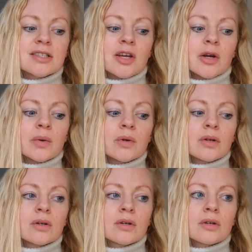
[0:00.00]
So
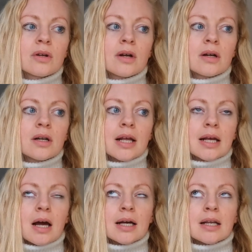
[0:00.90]

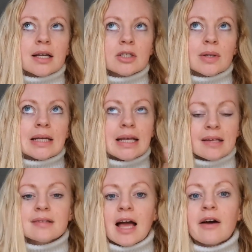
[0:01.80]
like I like to at
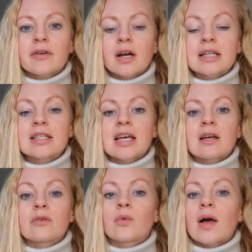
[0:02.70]
least have an
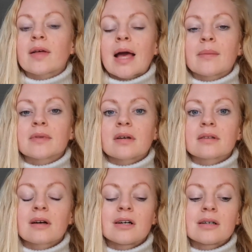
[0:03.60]
idea of where the
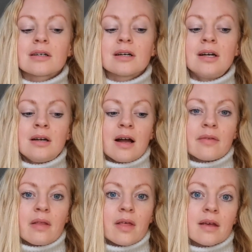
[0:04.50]
campsites are and
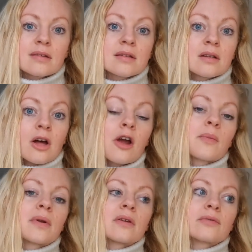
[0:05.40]
that they're still
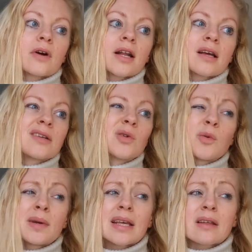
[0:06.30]
open and running.
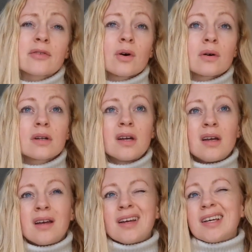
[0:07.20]
Normally they've got
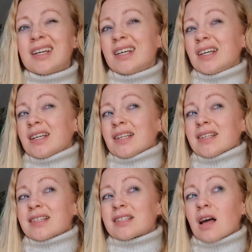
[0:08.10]

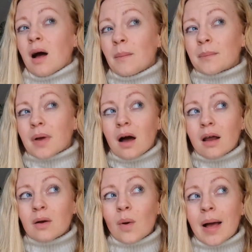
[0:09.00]
some
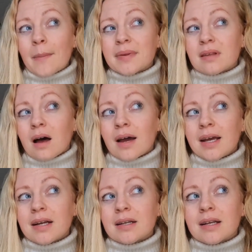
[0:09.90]
kind of
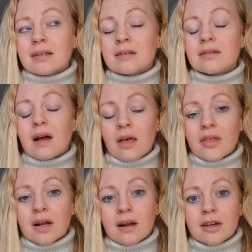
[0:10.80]
website. It's
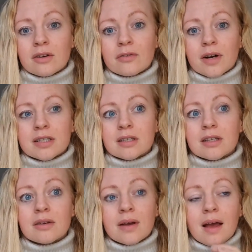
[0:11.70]
nothing like you'd find in
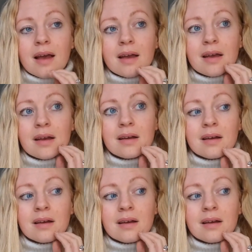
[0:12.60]
the UK